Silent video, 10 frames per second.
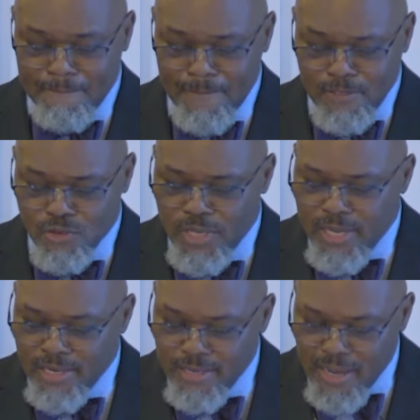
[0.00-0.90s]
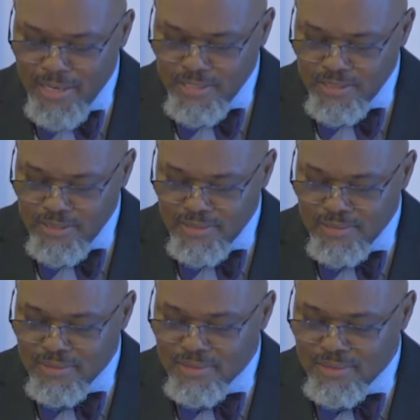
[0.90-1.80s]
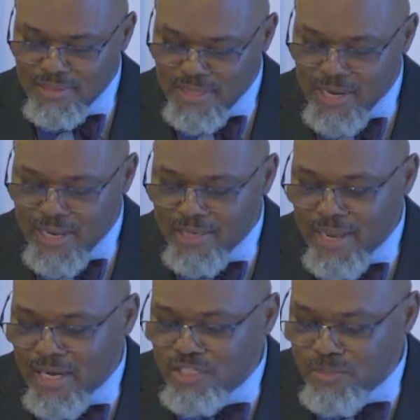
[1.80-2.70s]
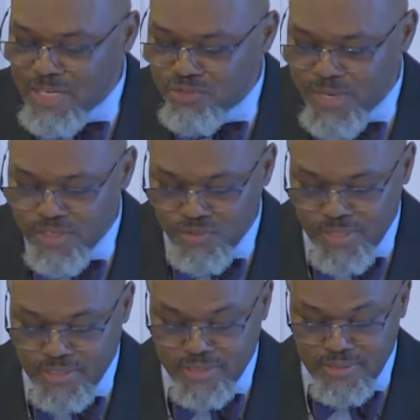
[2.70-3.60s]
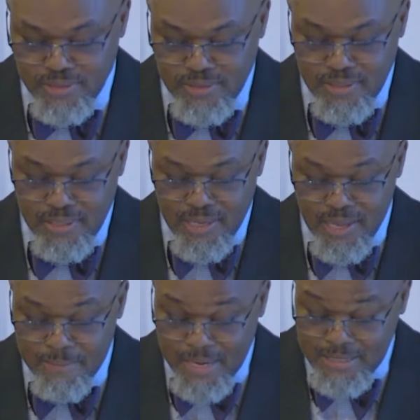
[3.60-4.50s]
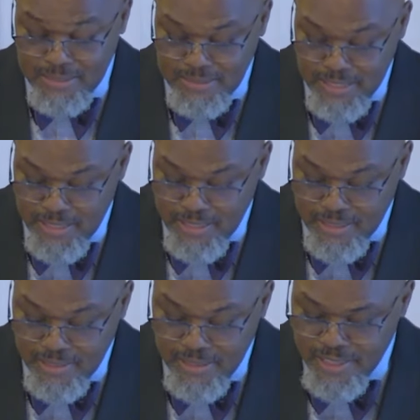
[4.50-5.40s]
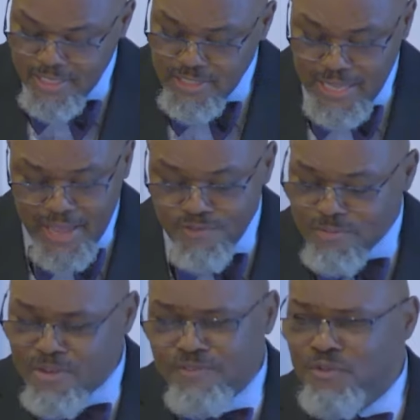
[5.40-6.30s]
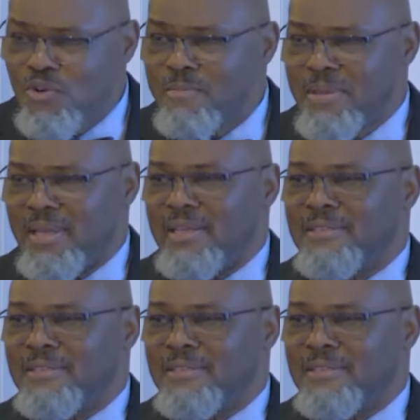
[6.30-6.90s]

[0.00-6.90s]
So he acknowledged, he said, I acknowledge my transgression, and my sin is ever before me.